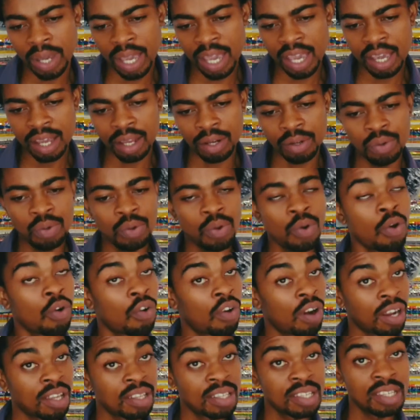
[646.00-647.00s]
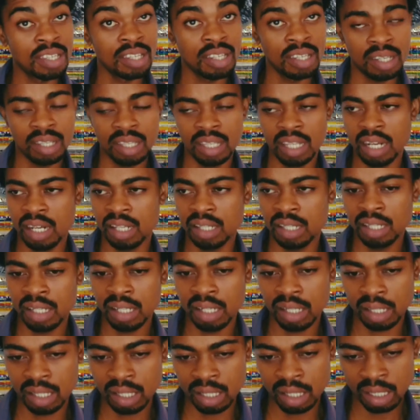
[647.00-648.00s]
add to correct that
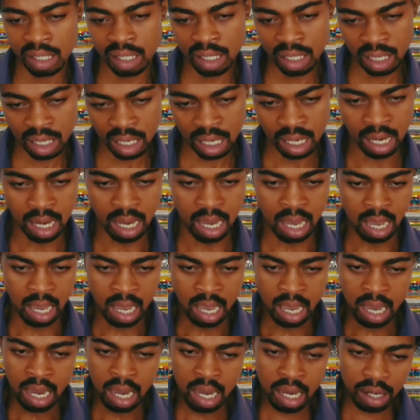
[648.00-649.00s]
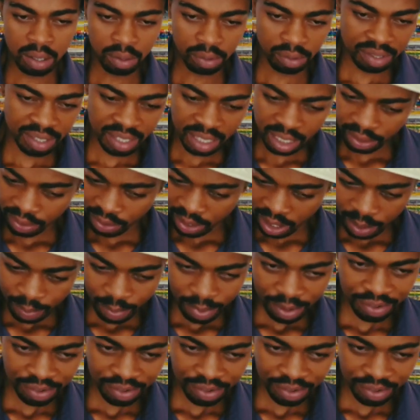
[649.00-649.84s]
acidity. It'll tell you how much